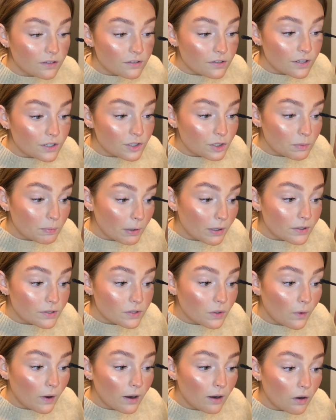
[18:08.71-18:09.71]
I do post
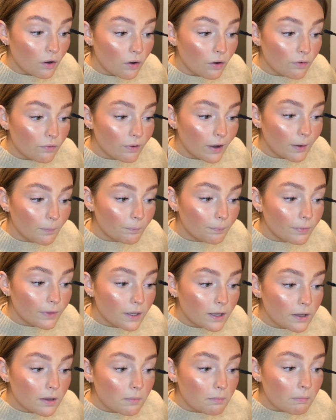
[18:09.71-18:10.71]
quite a lot of
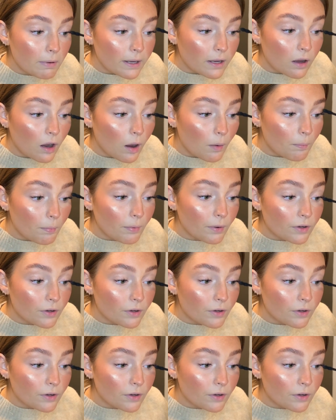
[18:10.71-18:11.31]
makeup